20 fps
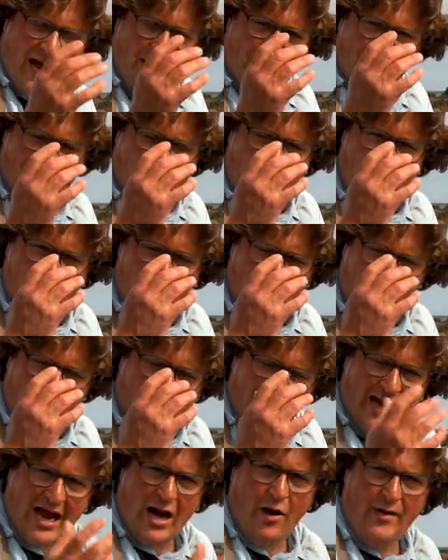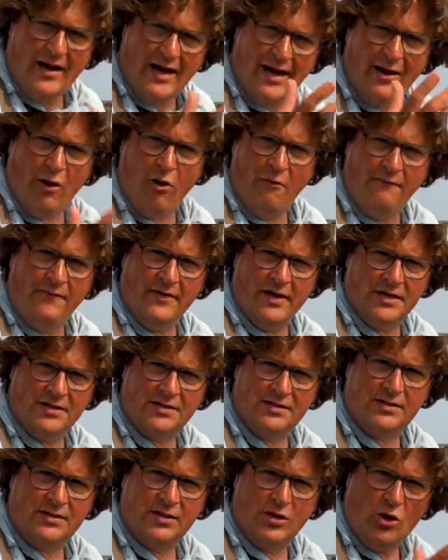it became glaringly
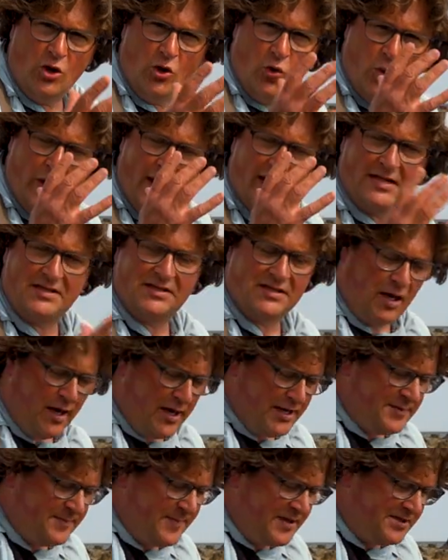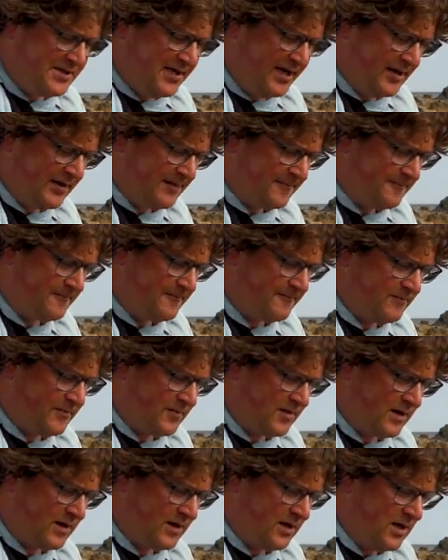obvious we had a size missing.
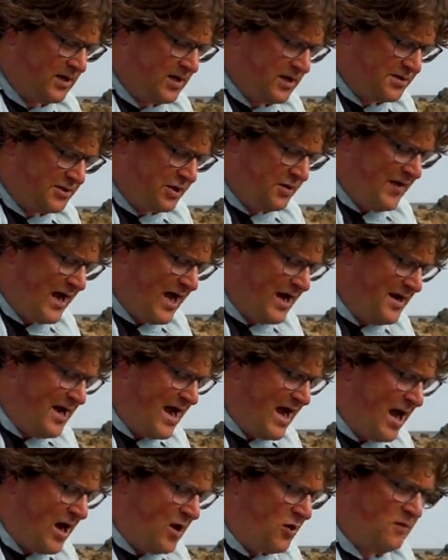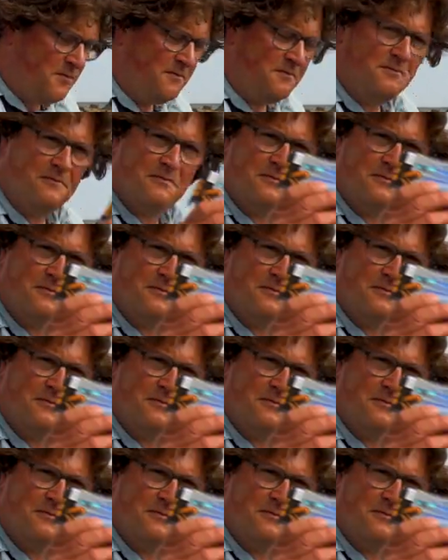So that now